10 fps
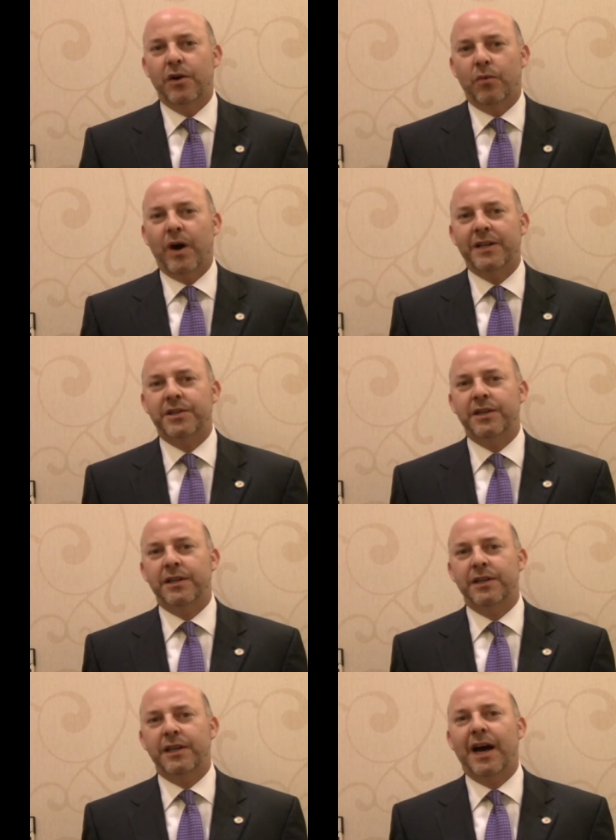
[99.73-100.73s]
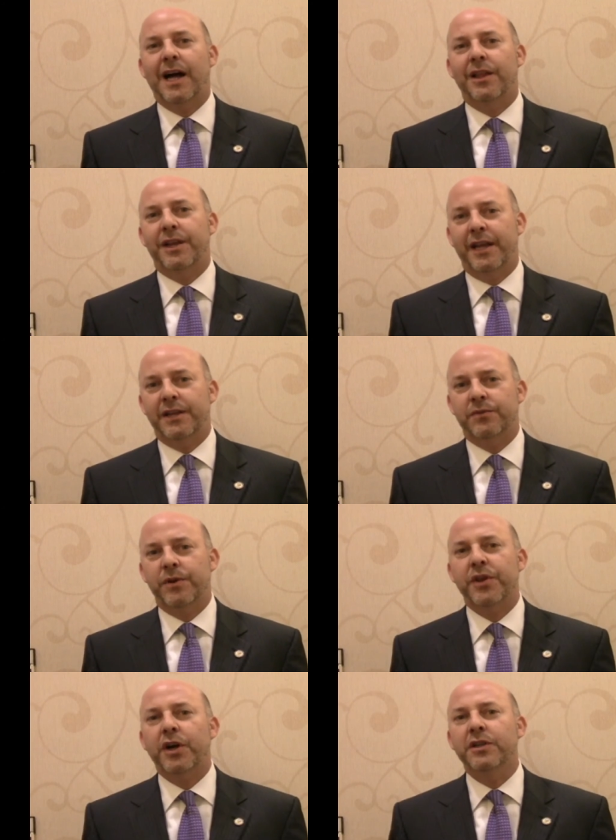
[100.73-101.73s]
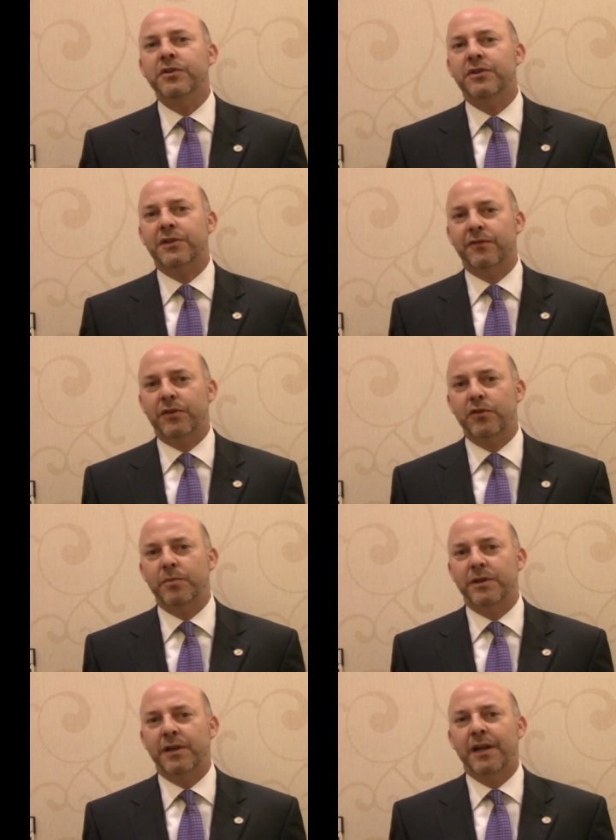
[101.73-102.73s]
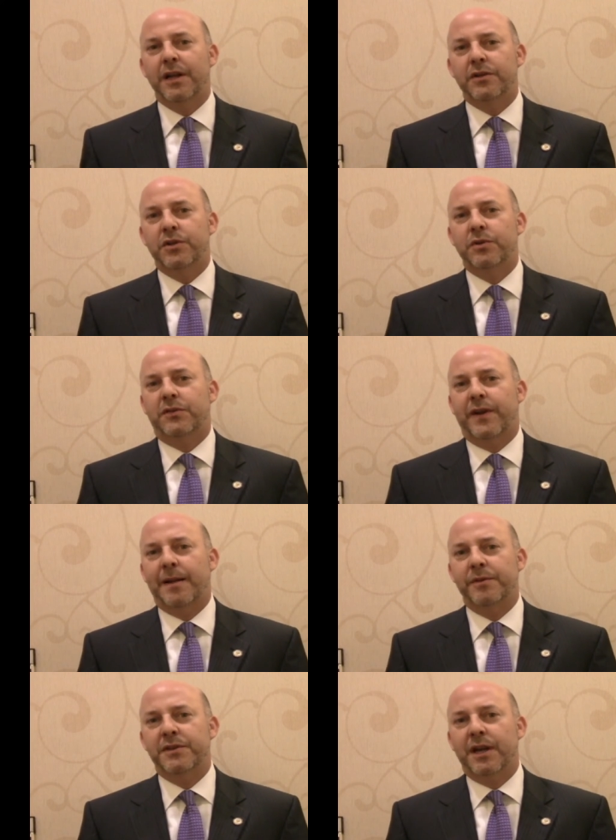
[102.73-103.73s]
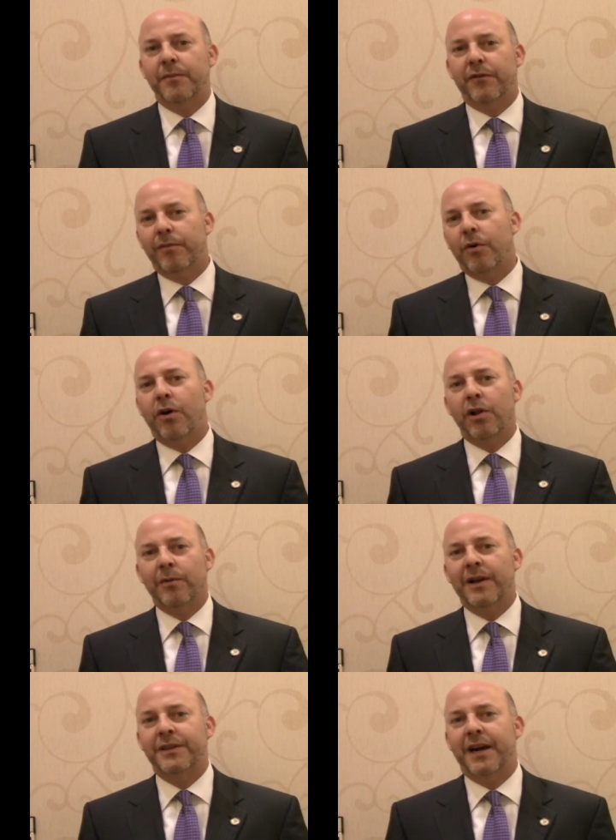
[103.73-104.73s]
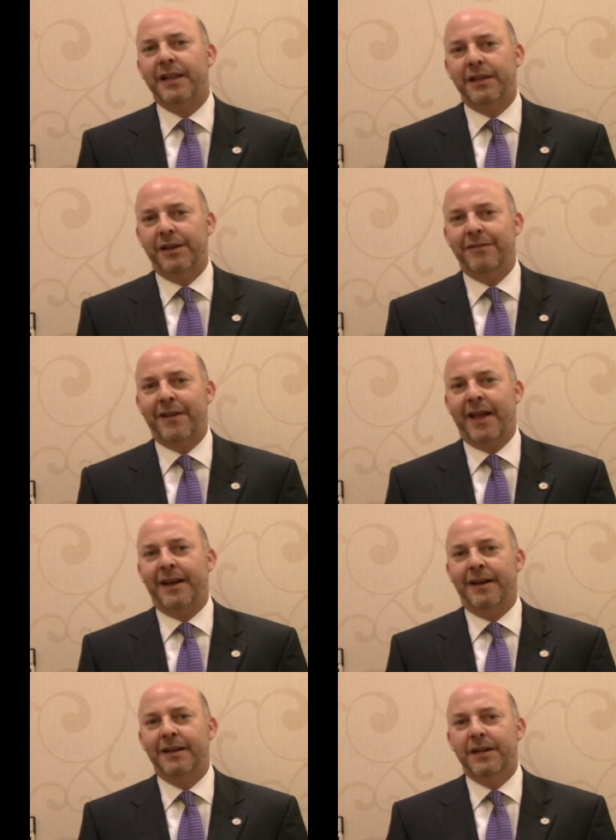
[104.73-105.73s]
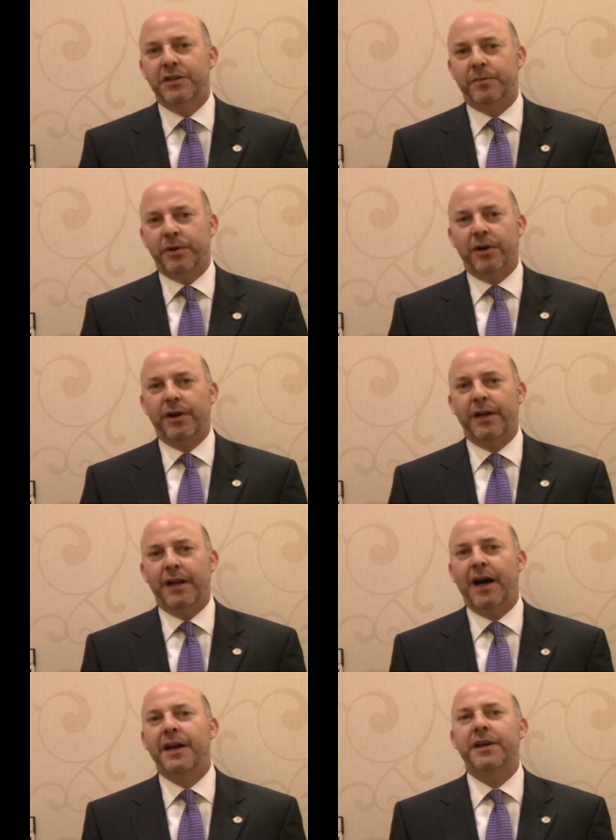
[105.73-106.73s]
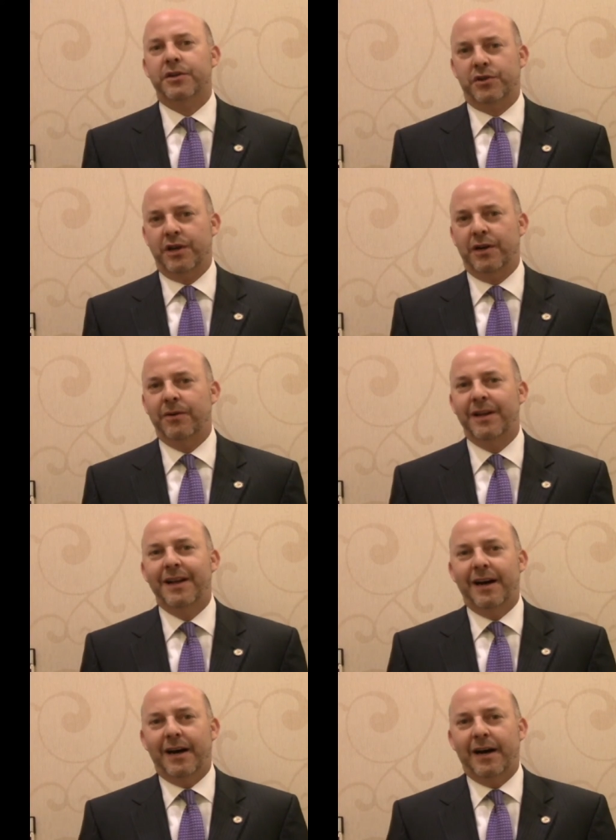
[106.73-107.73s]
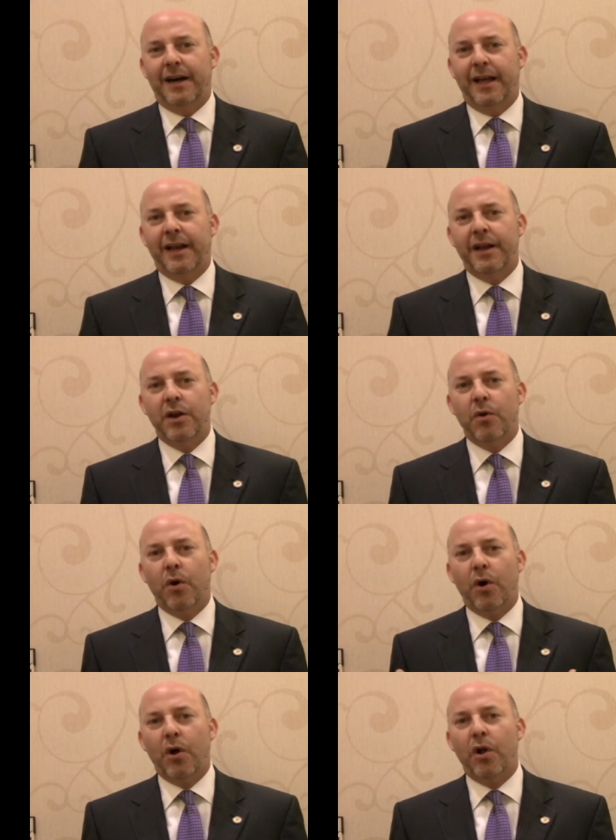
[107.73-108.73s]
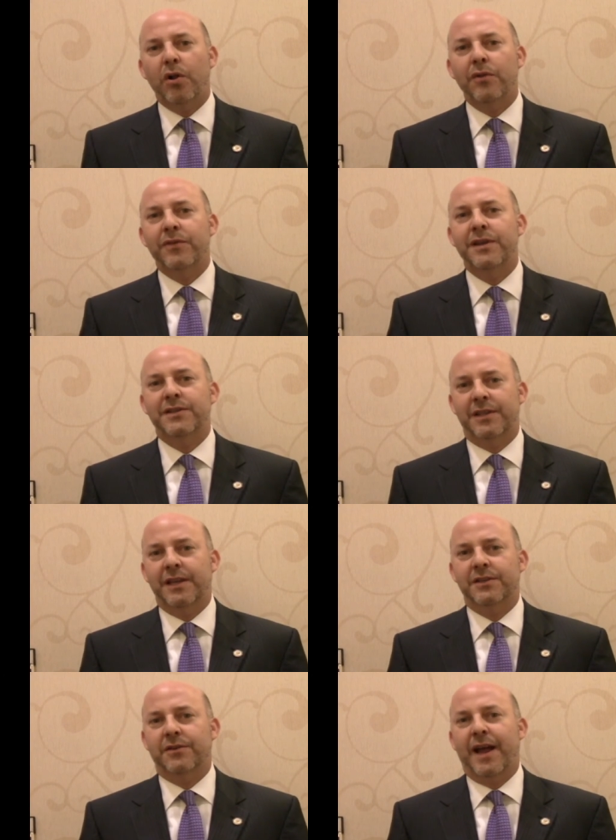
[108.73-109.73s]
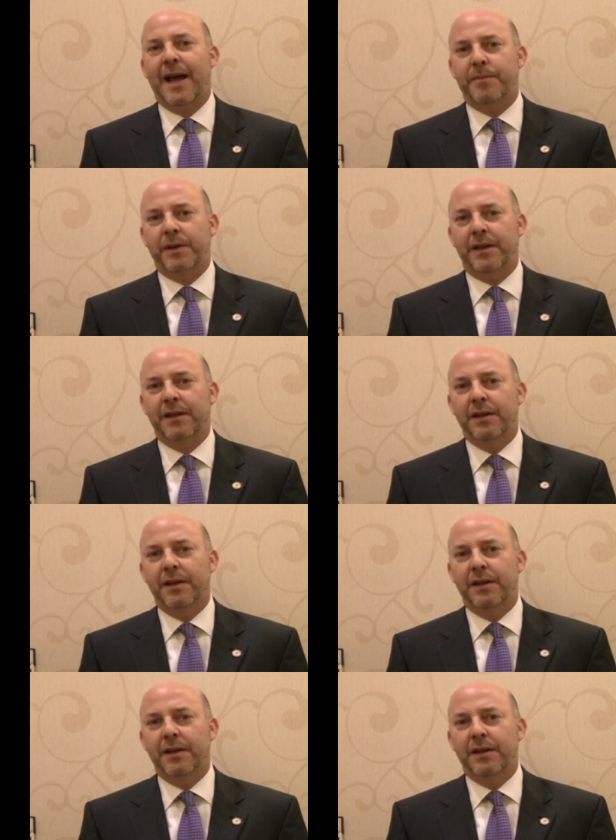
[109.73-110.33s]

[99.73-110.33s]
Watching the holidays with hundreds of Cuban Jewish families coming from all around the island Havana to put on a Hanukkah show. Uh, and I know all of these things are happening